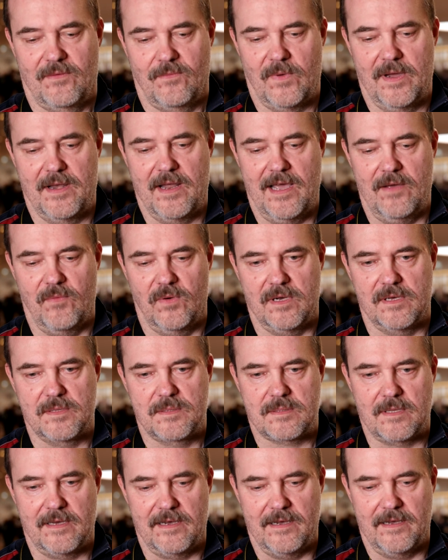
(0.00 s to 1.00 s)
when I
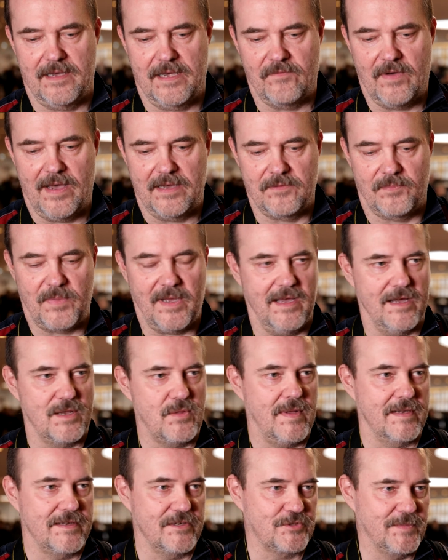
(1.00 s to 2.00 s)
was invited by
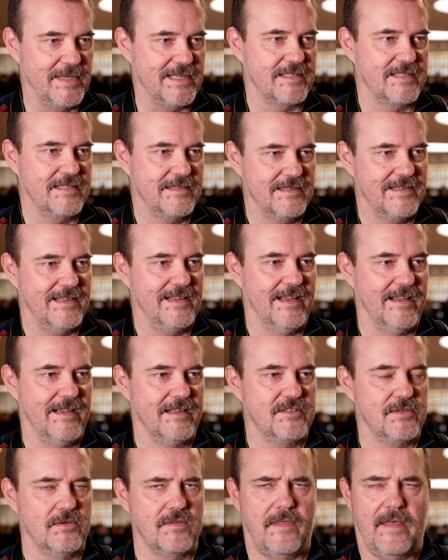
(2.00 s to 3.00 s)
Hans-Walter Schmidt
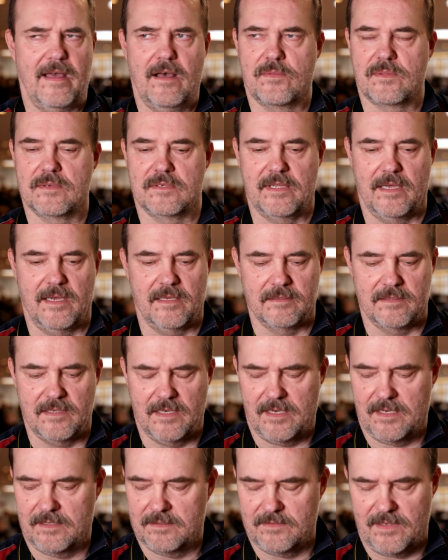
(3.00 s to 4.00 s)
in 2000 and
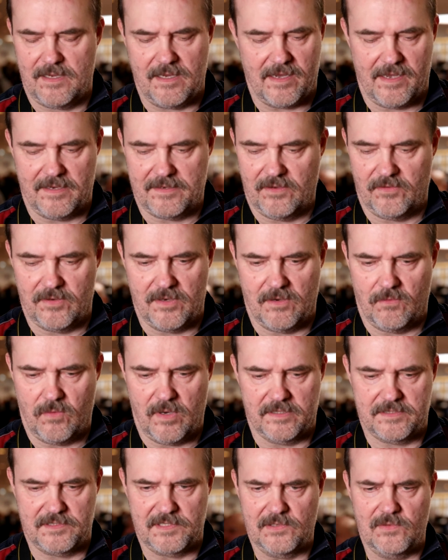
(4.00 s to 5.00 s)
I don't know
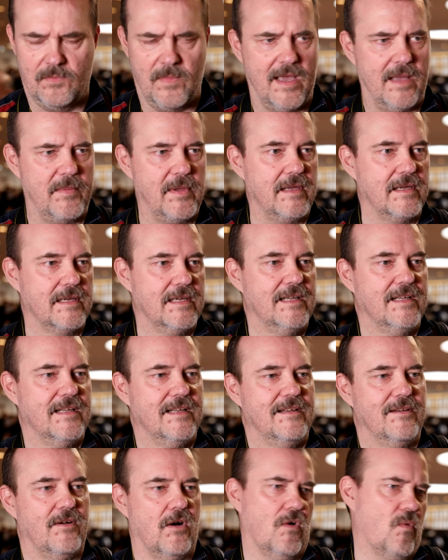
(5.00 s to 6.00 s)
what, 2 maybe,
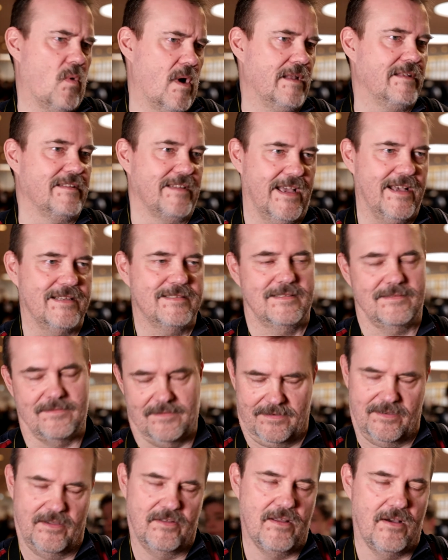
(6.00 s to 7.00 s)
or 1, yes,
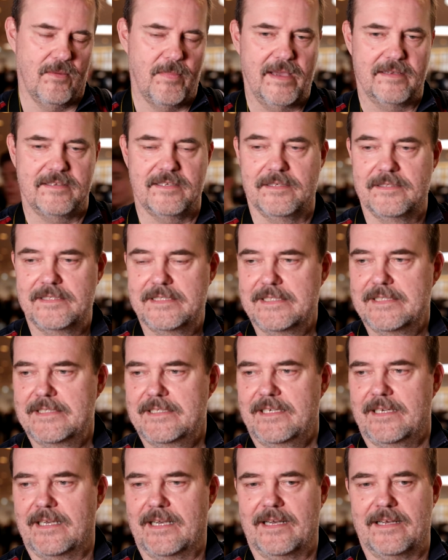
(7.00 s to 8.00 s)
you know better.
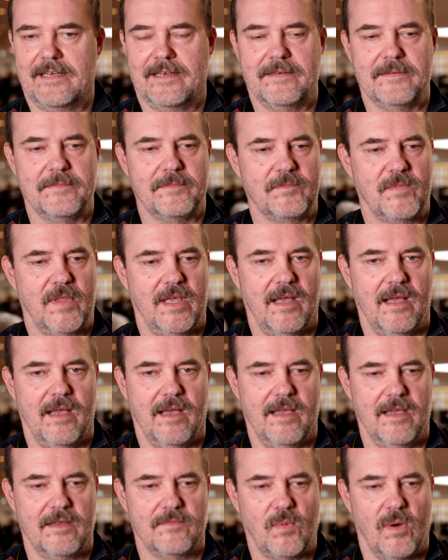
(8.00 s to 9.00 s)

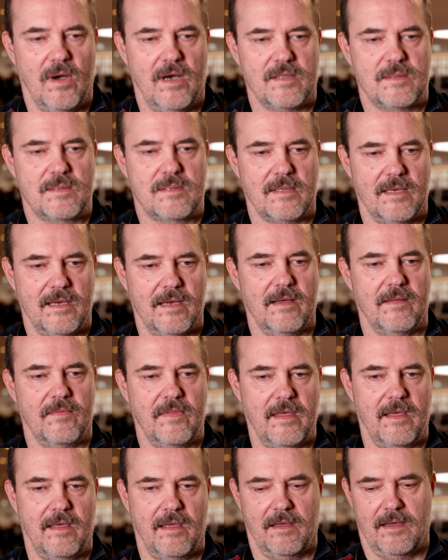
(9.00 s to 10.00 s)
It was
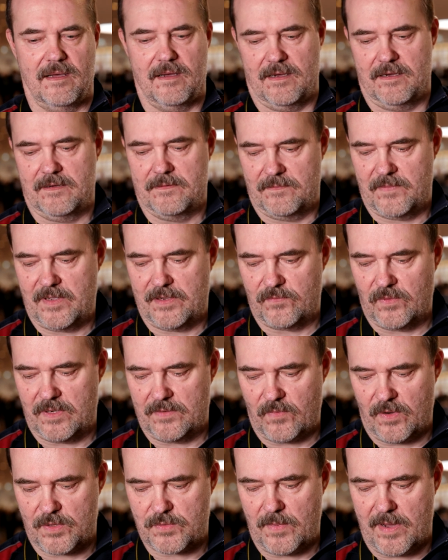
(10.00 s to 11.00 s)

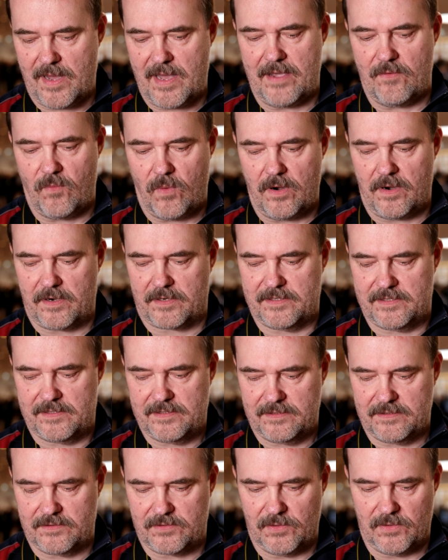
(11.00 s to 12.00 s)
it was my work
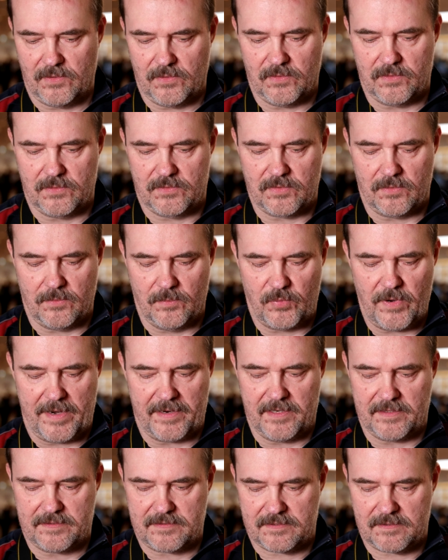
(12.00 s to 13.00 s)
to bring
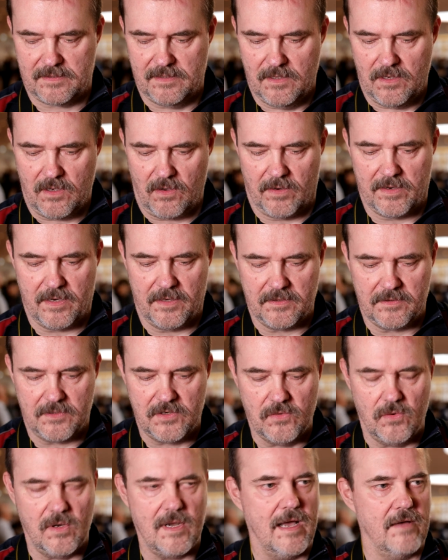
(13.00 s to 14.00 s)
it on a
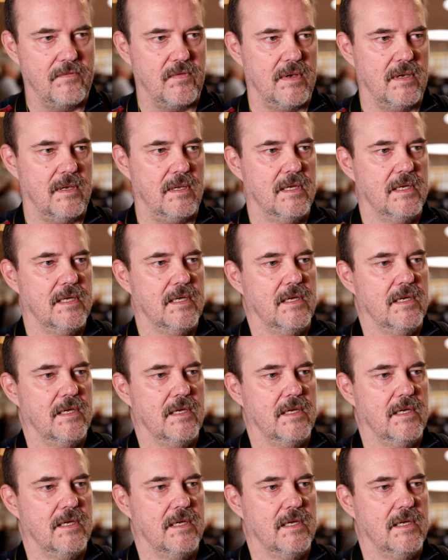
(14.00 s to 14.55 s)
new level,